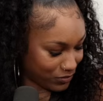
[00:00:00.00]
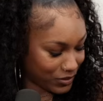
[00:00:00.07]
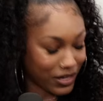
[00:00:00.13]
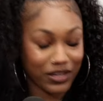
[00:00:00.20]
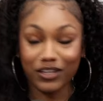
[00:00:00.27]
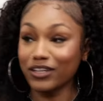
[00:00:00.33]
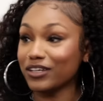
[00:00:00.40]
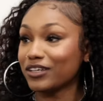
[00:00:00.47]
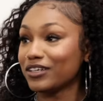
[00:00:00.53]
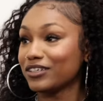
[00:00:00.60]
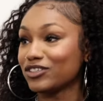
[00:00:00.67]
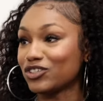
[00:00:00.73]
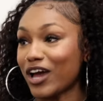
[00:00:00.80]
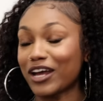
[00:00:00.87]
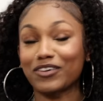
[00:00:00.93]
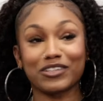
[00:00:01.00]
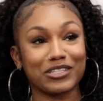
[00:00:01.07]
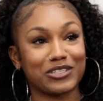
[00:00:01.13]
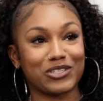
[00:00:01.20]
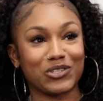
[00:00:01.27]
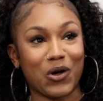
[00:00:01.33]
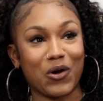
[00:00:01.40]
See, try to
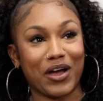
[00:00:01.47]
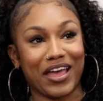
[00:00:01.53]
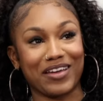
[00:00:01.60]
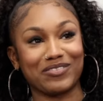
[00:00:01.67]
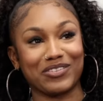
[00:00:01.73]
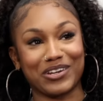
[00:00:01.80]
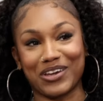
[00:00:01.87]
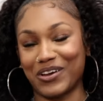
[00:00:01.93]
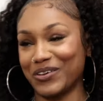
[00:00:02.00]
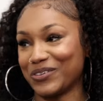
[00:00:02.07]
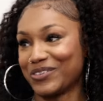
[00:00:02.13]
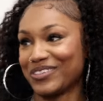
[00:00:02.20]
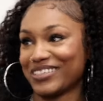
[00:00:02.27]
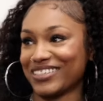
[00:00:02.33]
release song and video.